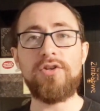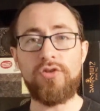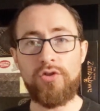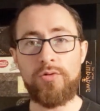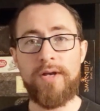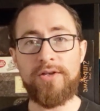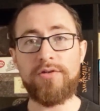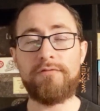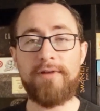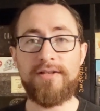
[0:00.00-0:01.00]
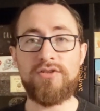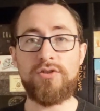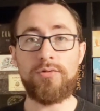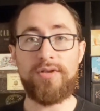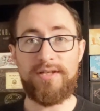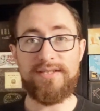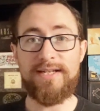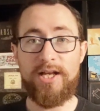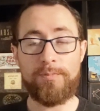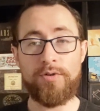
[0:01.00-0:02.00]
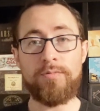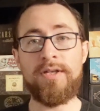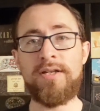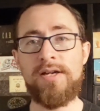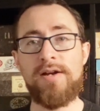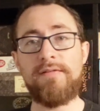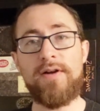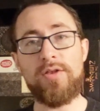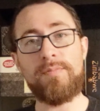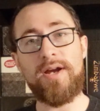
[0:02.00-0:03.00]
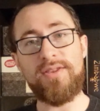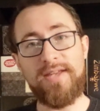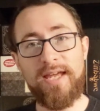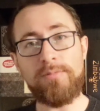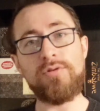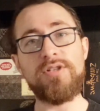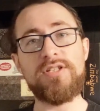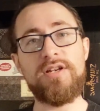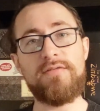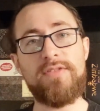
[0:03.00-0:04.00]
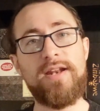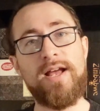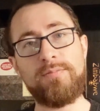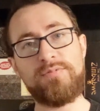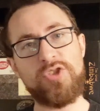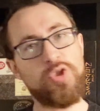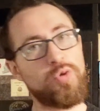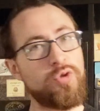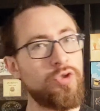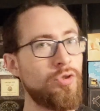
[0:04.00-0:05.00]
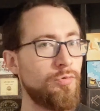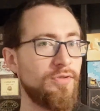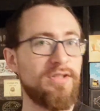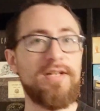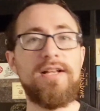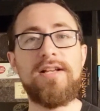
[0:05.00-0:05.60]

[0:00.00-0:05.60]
you and your friends do things that help you win, followed by the game doing stuff that helps you lose.